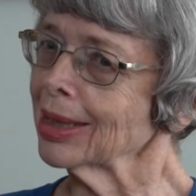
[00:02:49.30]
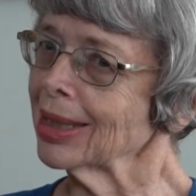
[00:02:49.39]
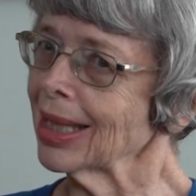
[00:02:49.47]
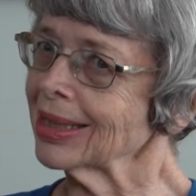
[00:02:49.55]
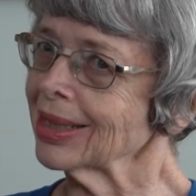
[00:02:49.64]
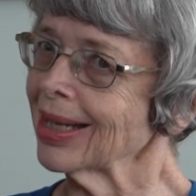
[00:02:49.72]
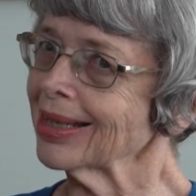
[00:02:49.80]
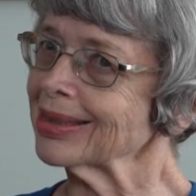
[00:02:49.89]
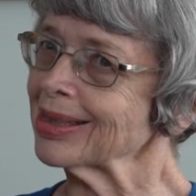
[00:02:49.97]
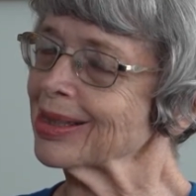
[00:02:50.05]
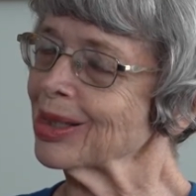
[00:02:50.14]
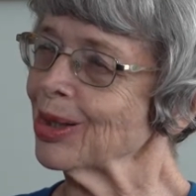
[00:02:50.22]
that yet
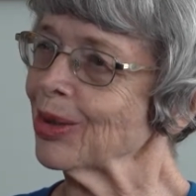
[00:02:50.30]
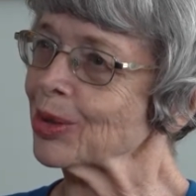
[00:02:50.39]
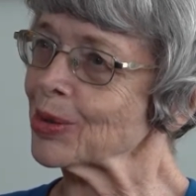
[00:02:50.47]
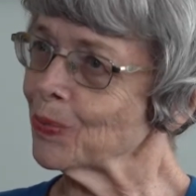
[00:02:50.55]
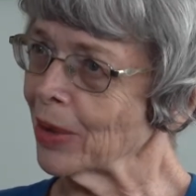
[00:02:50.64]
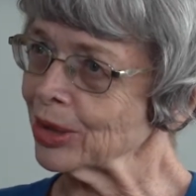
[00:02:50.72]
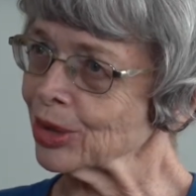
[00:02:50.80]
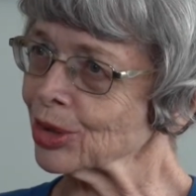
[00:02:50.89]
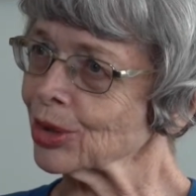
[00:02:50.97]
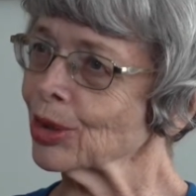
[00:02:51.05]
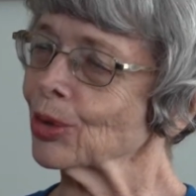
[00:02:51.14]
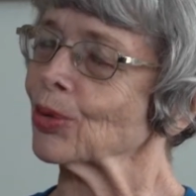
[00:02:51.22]
still there's
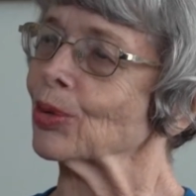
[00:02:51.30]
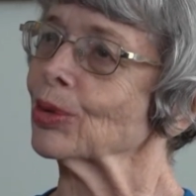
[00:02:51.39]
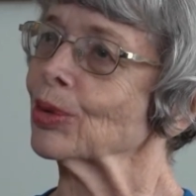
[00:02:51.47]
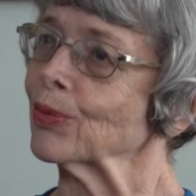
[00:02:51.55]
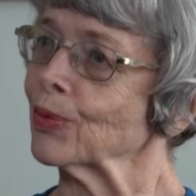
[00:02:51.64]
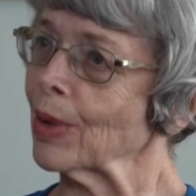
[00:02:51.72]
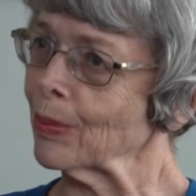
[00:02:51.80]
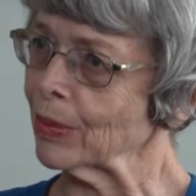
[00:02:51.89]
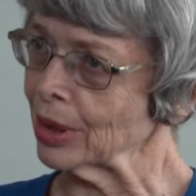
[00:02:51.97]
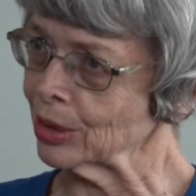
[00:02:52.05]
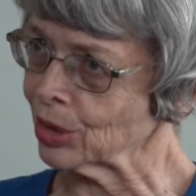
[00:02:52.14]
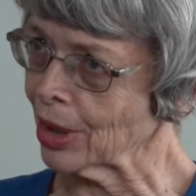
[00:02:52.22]
much to learn from
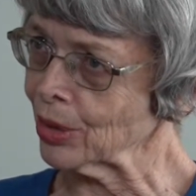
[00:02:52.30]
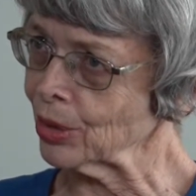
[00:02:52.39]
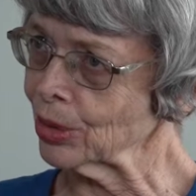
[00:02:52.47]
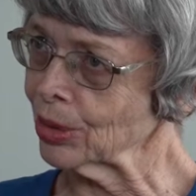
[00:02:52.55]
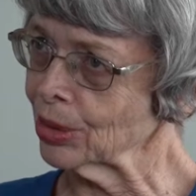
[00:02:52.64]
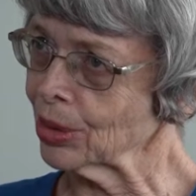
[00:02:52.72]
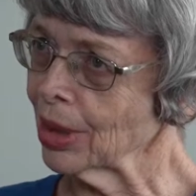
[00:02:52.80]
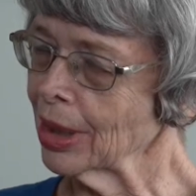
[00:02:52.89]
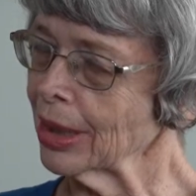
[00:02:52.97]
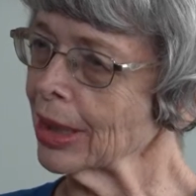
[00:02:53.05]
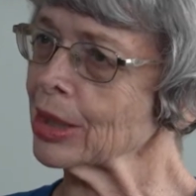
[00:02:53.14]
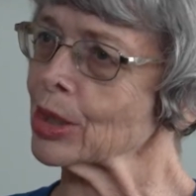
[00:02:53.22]
each other
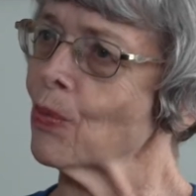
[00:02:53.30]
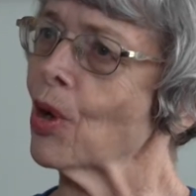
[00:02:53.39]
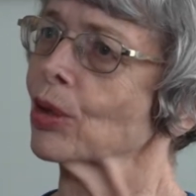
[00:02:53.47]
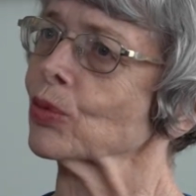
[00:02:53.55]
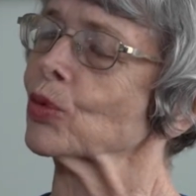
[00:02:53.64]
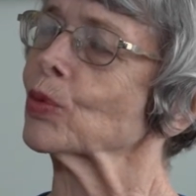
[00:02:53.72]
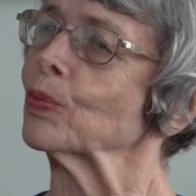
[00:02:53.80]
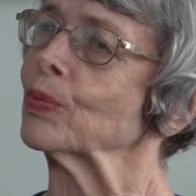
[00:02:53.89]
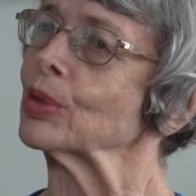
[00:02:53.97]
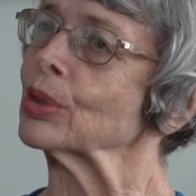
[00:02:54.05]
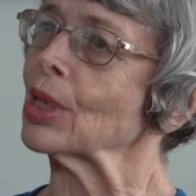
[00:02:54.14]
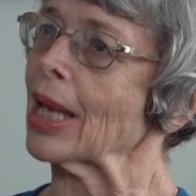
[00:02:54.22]
in small
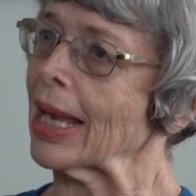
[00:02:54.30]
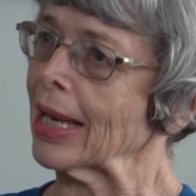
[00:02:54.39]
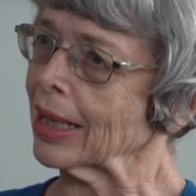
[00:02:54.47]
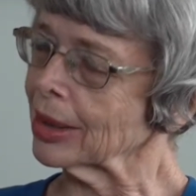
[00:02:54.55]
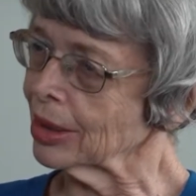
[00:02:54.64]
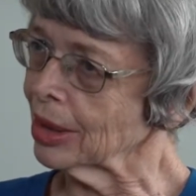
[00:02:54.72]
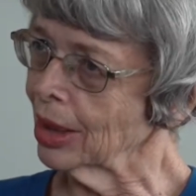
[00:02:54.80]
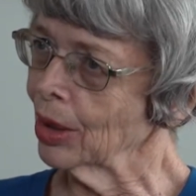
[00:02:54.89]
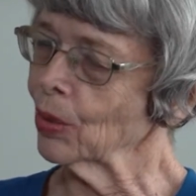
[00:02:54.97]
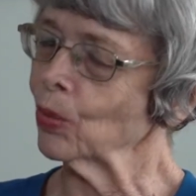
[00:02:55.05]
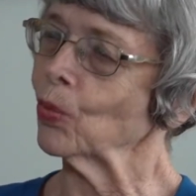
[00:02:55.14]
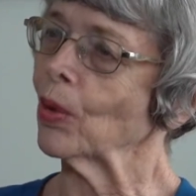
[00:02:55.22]
groups and
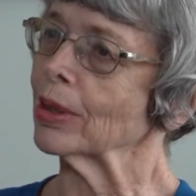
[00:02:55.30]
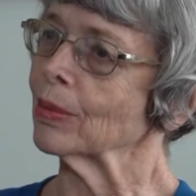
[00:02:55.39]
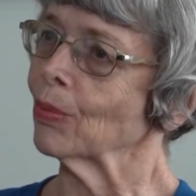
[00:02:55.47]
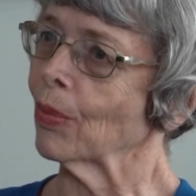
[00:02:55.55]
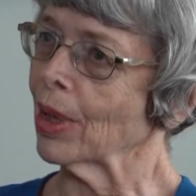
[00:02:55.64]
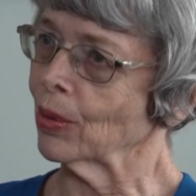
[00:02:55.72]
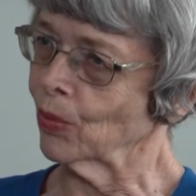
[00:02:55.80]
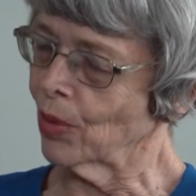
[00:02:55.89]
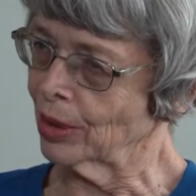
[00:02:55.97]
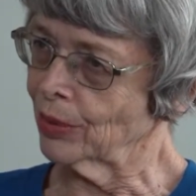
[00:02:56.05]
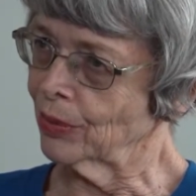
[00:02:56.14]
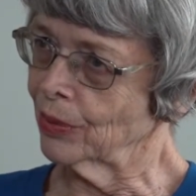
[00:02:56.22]
one by
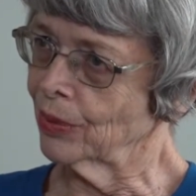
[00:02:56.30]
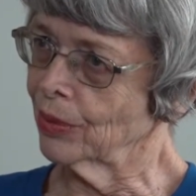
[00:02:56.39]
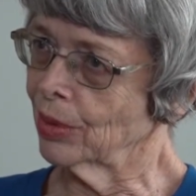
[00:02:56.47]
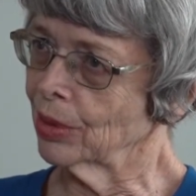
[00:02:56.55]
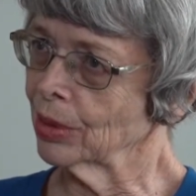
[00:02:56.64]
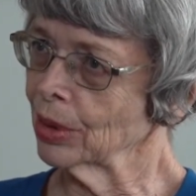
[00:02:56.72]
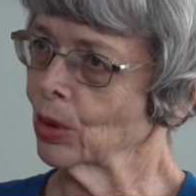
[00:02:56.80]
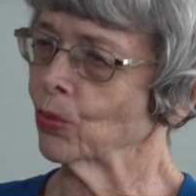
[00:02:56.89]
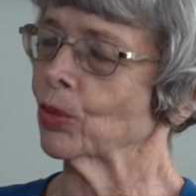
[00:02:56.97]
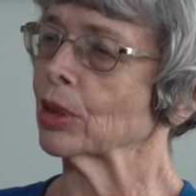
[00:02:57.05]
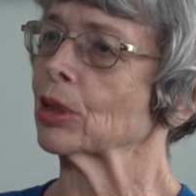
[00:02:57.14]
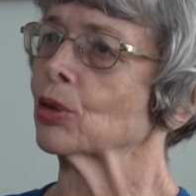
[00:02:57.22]
one.
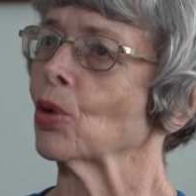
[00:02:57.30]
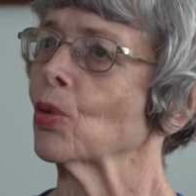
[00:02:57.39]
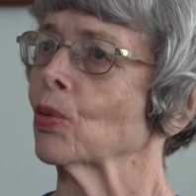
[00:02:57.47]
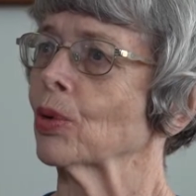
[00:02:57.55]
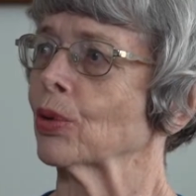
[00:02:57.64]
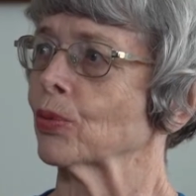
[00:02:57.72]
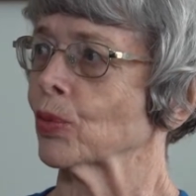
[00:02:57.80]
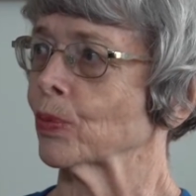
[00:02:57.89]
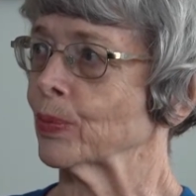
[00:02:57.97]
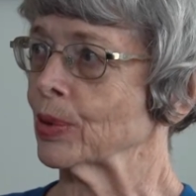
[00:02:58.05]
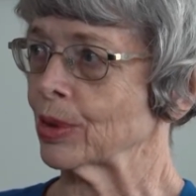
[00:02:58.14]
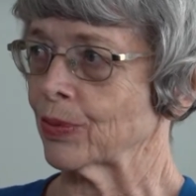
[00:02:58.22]
We can go with
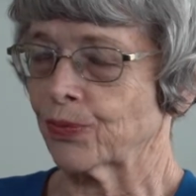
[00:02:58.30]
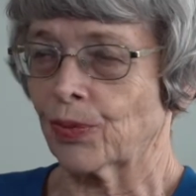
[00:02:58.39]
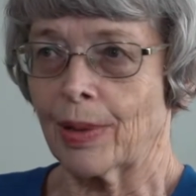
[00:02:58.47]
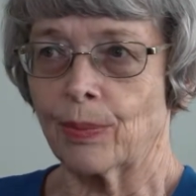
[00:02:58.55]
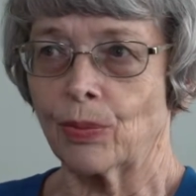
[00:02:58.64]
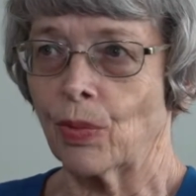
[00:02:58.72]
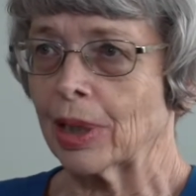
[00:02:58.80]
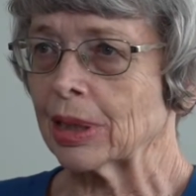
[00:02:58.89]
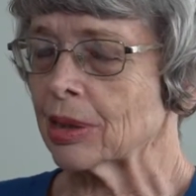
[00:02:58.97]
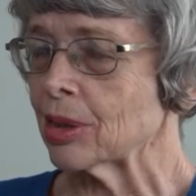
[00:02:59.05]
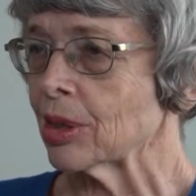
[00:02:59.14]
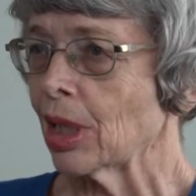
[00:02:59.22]
groups from
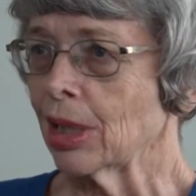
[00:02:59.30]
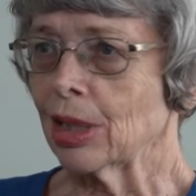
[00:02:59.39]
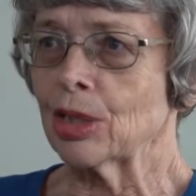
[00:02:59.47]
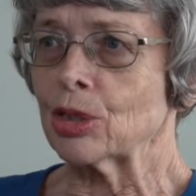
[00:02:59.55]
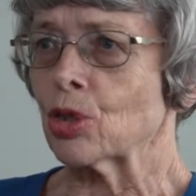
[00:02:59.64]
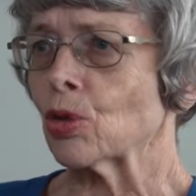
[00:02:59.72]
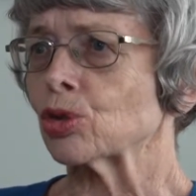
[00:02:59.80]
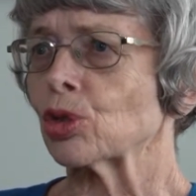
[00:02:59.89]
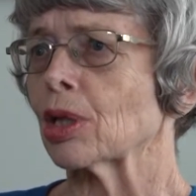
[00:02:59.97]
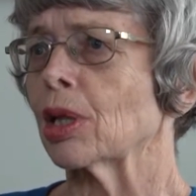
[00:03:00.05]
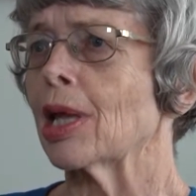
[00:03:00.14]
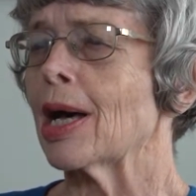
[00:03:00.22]
one's social
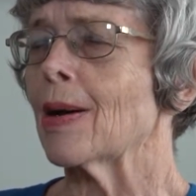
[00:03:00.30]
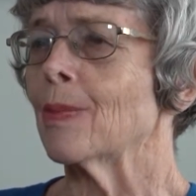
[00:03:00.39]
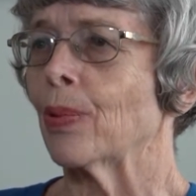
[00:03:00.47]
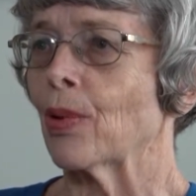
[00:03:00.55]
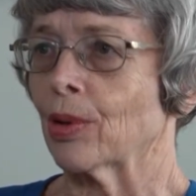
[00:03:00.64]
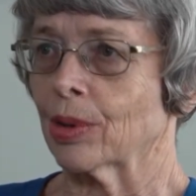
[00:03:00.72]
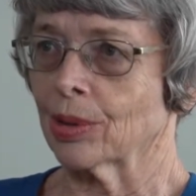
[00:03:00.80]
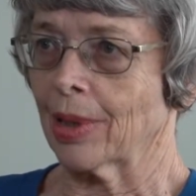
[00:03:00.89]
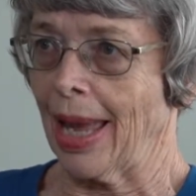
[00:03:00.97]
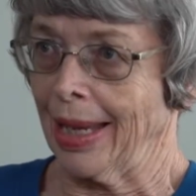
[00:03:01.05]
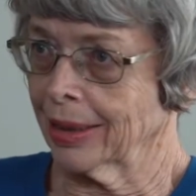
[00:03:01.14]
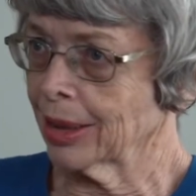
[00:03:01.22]
club or
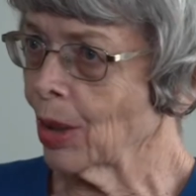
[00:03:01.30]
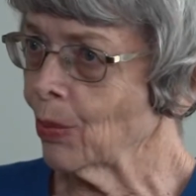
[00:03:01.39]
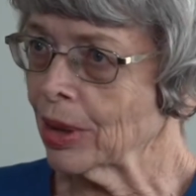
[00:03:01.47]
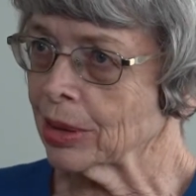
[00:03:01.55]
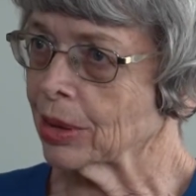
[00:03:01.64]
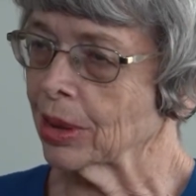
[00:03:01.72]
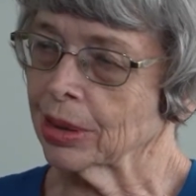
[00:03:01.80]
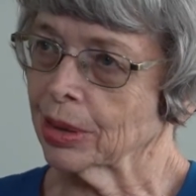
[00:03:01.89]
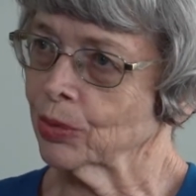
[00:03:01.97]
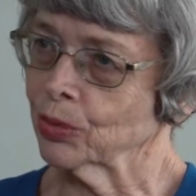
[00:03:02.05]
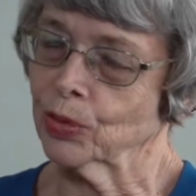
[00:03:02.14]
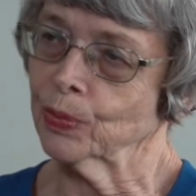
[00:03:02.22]
academic uh,
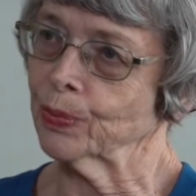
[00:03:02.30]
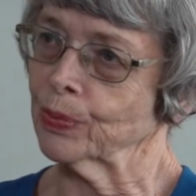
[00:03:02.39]
group,